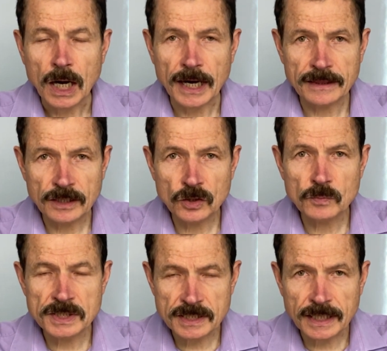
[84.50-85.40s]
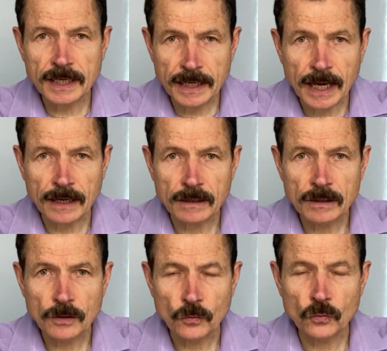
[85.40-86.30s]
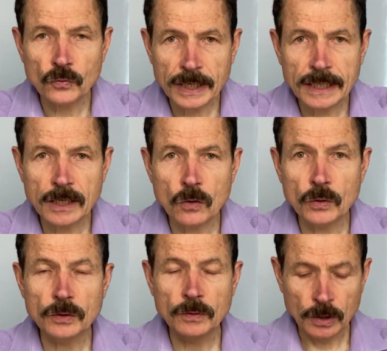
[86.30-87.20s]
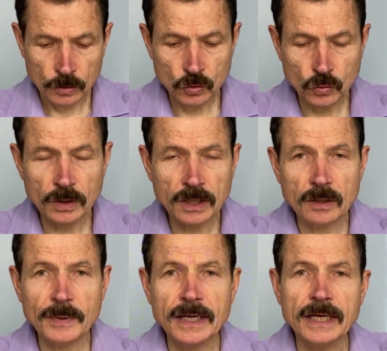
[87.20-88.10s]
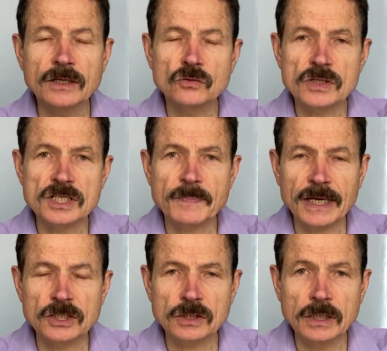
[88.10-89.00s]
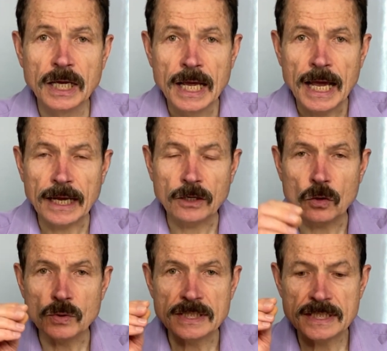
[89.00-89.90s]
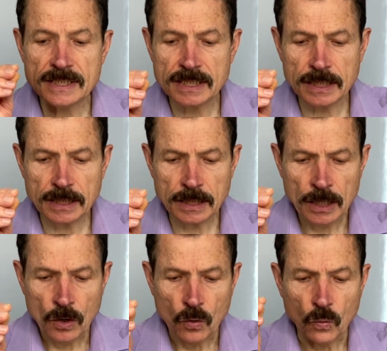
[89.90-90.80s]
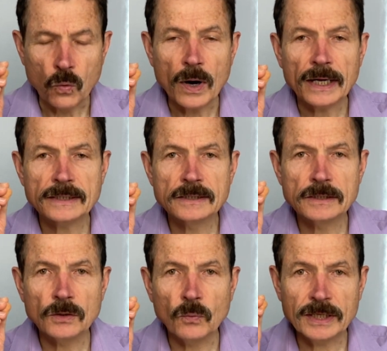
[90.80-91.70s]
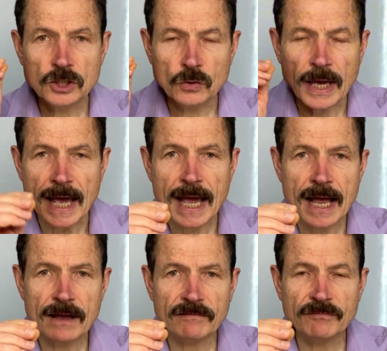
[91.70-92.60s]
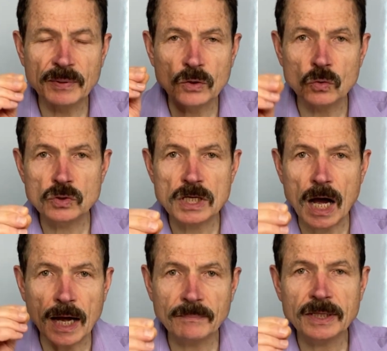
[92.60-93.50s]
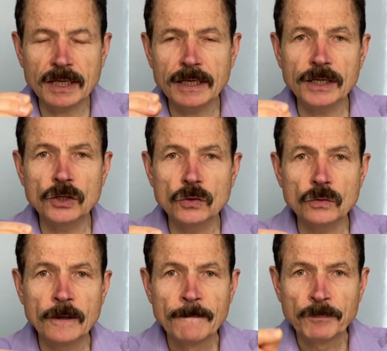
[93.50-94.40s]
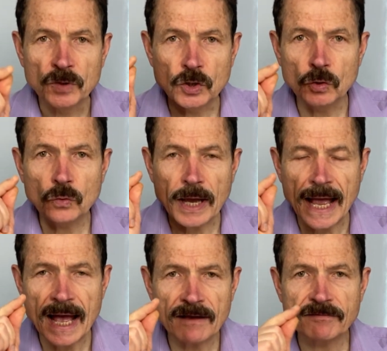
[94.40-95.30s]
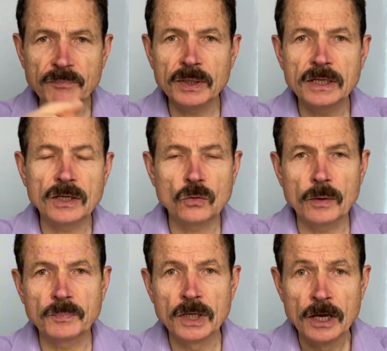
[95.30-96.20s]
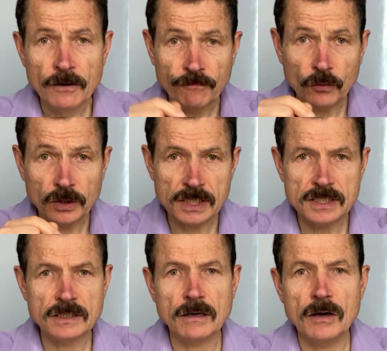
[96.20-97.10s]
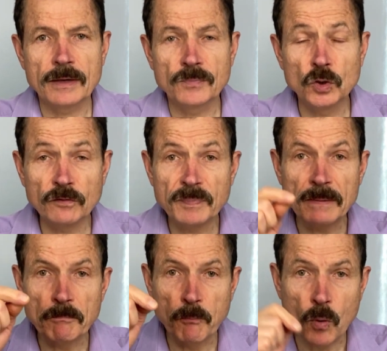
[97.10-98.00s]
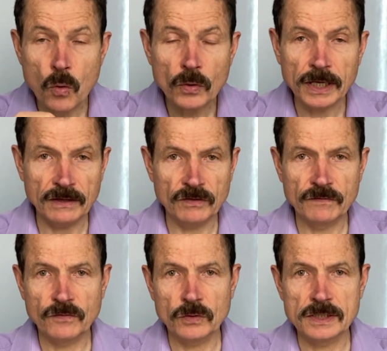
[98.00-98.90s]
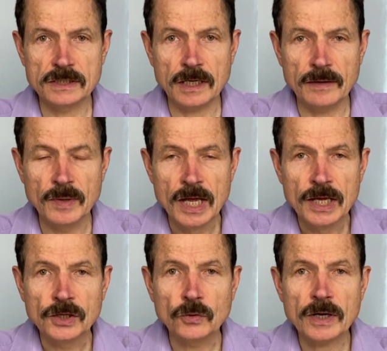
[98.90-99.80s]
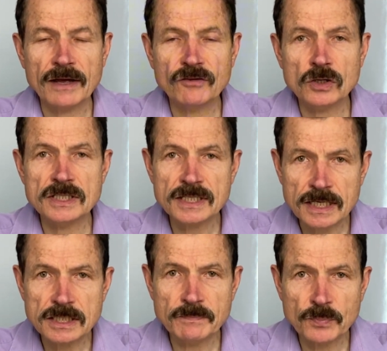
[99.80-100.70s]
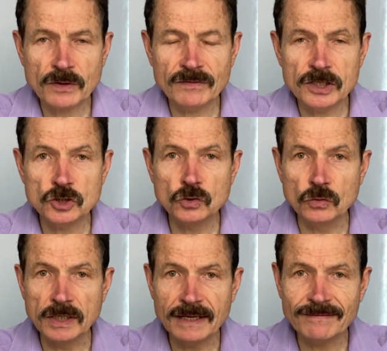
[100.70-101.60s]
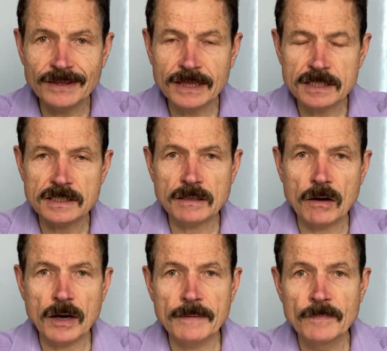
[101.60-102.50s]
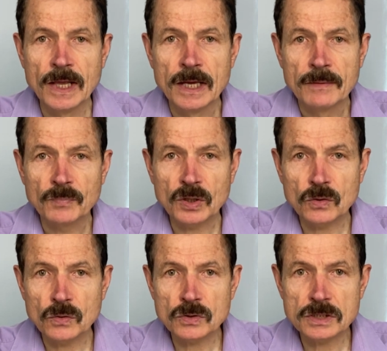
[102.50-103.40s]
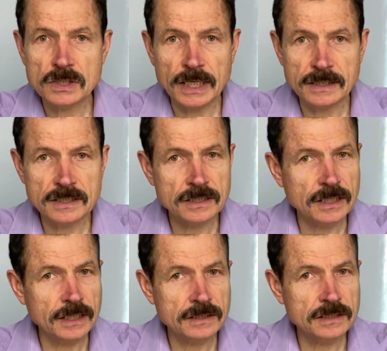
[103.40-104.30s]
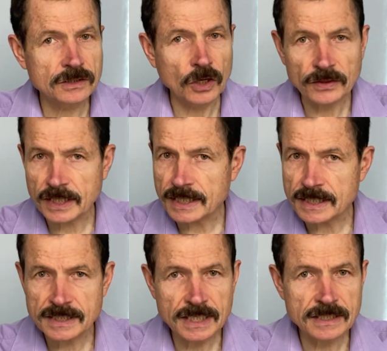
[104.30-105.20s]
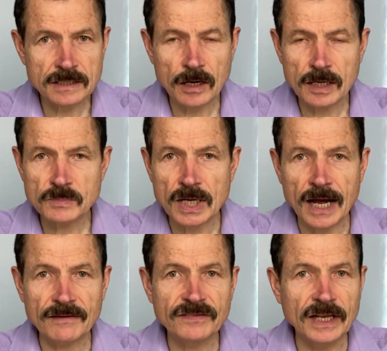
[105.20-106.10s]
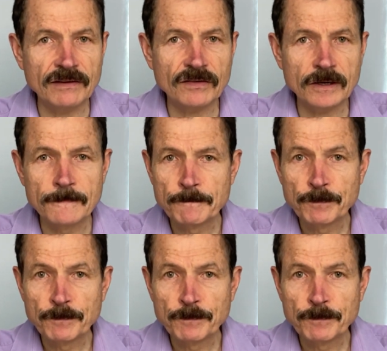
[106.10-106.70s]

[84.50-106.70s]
I think you must think again. Really go and do a little bit of introspection and go and see what you have, because I'm telling you, you have been equipped for this time. You've been born even for this time. You and I have got such a privilege to live in this time, because it's not the easiest times. I've never